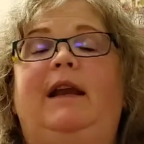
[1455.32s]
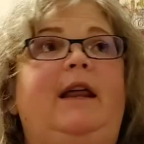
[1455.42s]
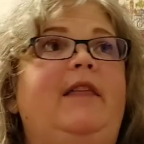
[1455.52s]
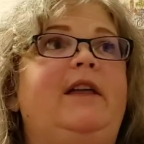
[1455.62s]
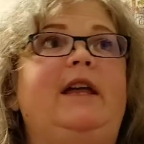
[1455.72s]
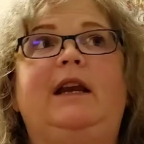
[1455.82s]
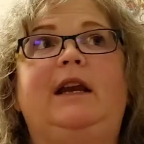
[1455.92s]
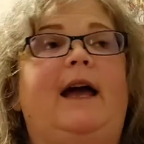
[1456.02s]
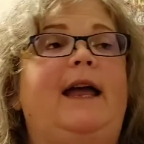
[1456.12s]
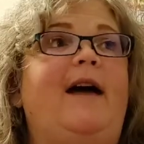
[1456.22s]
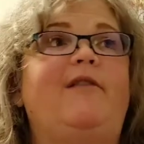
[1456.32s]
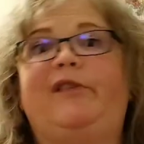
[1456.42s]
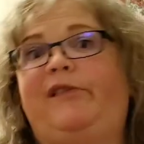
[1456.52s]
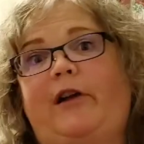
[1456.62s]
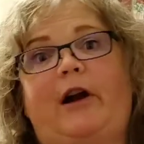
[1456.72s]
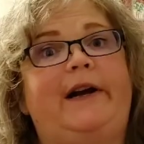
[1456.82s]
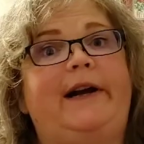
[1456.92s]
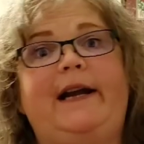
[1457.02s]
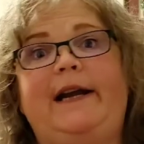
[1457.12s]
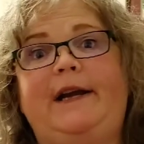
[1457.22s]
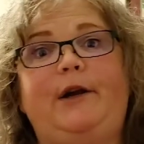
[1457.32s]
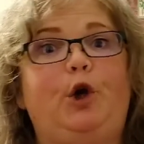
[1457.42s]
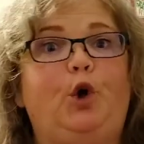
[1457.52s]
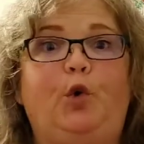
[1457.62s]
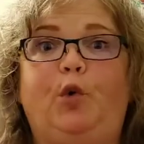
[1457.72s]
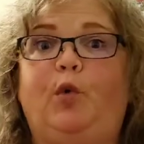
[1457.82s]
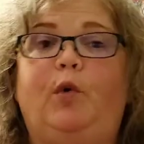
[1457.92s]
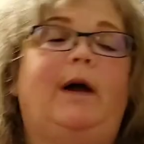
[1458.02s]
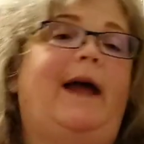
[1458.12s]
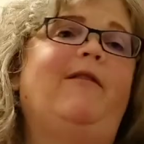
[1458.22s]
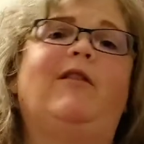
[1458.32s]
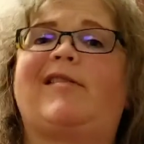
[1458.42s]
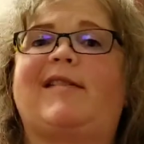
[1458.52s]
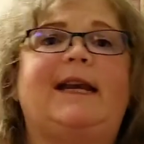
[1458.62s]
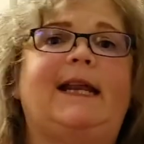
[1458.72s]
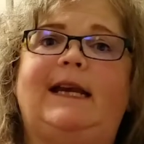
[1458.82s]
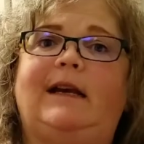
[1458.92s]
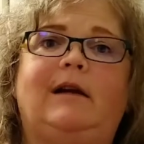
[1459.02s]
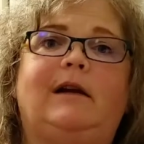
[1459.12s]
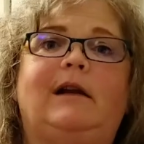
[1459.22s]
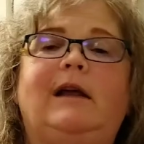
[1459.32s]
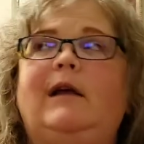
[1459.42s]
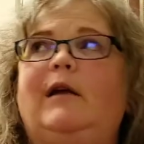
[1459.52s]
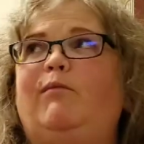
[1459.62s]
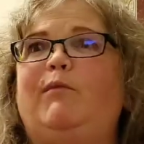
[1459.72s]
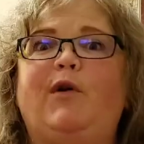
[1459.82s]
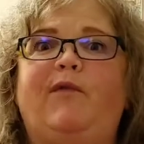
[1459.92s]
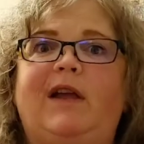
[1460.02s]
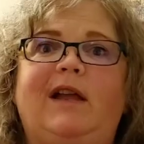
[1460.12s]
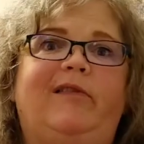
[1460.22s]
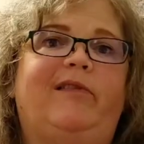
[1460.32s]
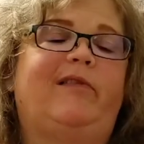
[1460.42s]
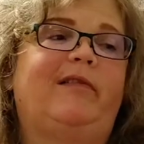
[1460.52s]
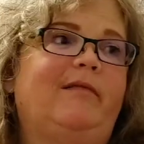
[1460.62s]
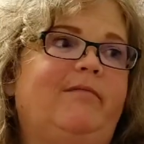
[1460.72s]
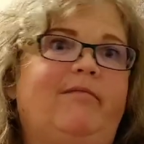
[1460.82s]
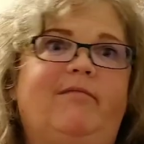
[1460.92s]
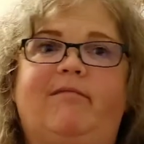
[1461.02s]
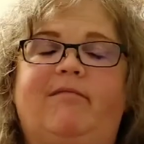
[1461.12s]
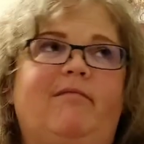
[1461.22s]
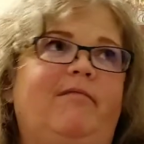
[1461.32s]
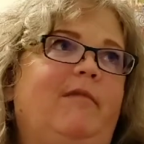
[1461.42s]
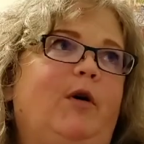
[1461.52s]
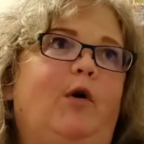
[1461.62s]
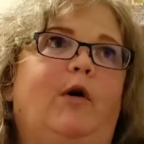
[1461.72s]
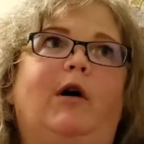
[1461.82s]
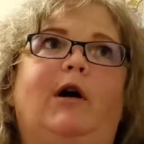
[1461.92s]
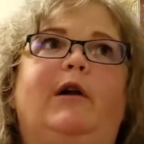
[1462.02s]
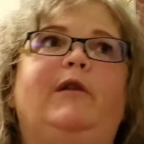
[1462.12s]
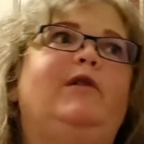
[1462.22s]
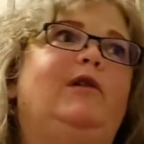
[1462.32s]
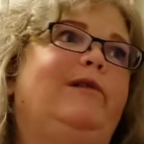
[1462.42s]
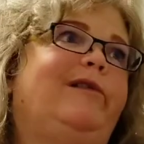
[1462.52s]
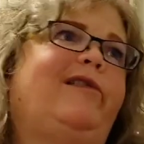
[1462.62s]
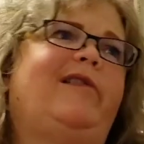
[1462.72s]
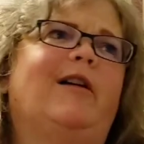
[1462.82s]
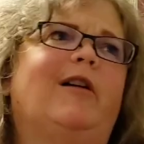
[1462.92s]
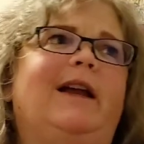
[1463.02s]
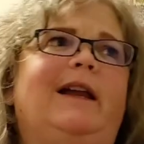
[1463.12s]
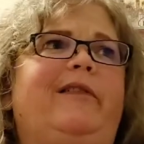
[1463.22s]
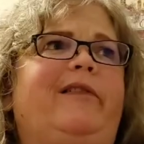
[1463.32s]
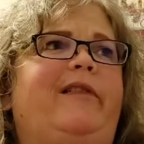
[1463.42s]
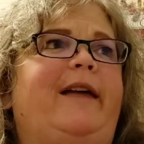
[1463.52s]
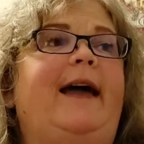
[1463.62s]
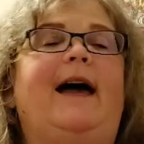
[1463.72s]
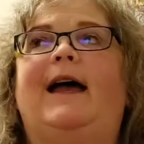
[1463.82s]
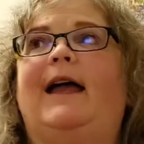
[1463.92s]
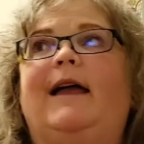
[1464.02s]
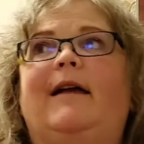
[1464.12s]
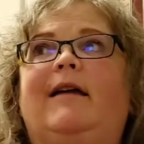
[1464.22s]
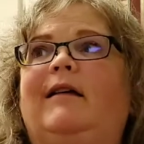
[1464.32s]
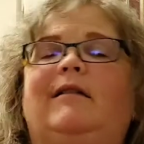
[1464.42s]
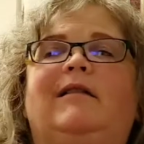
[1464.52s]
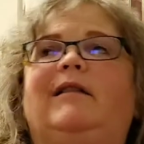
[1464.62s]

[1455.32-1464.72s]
Nothing, I haven't started any new, I haven't seen any movies or new series that I